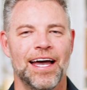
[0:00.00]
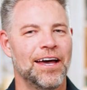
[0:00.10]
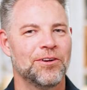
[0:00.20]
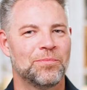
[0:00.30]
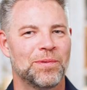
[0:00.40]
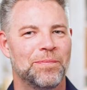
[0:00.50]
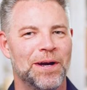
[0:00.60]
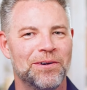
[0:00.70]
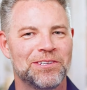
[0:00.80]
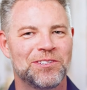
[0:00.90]
How to
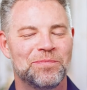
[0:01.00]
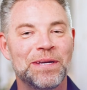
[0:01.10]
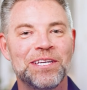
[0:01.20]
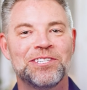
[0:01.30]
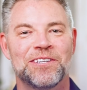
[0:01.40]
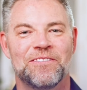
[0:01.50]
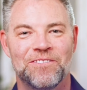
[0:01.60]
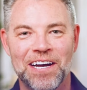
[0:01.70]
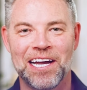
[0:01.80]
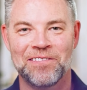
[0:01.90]
prepare a speech in
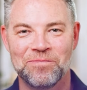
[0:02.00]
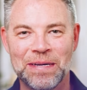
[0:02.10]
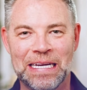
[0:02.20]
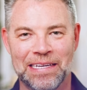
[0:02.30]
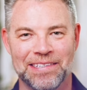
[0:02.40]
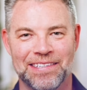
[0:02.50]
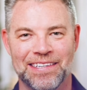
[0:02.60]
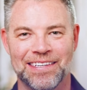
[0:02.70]
5 minutes.